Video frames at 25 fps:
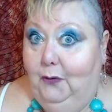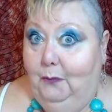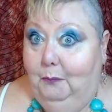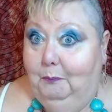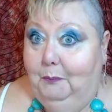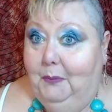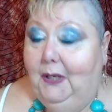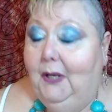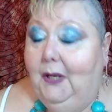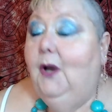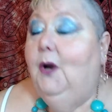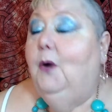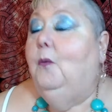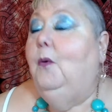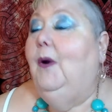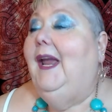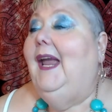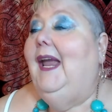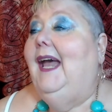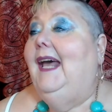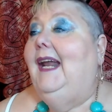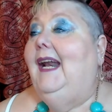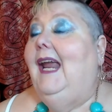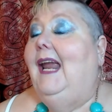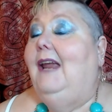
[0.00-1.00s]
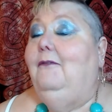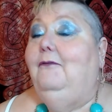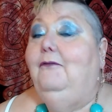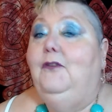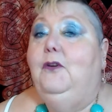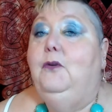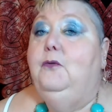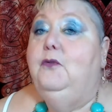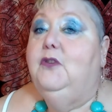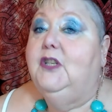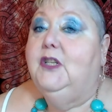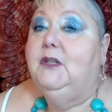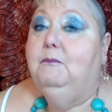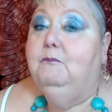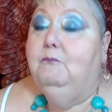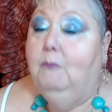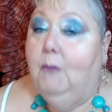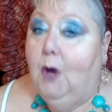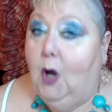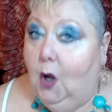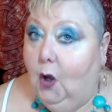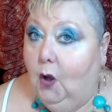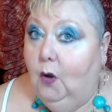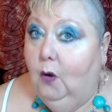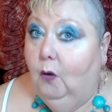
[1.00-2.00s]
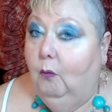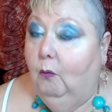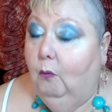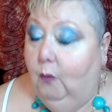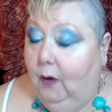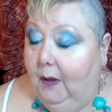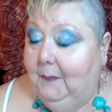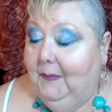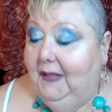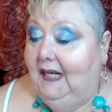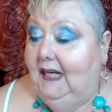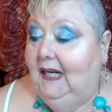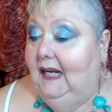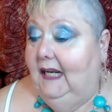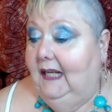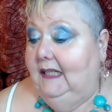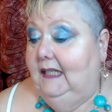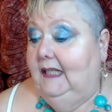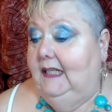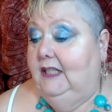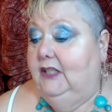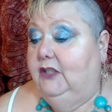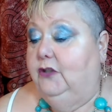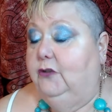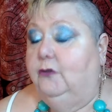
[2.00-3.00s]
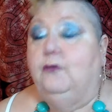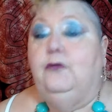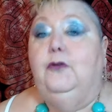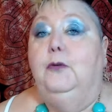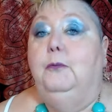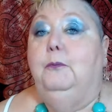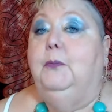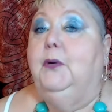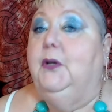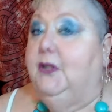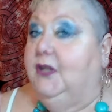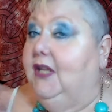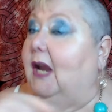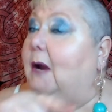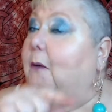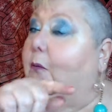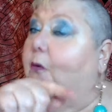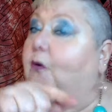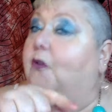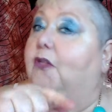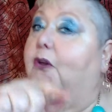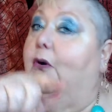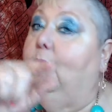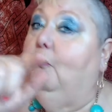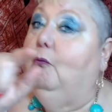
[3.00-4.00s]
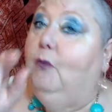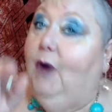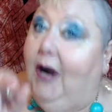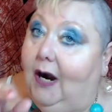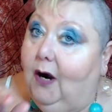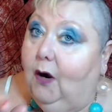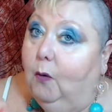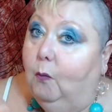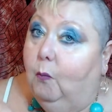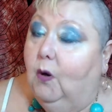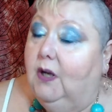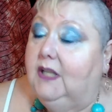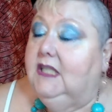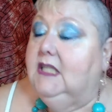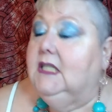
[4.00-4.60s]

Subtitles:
We had a few small women in this troupe, but they were the rare ones.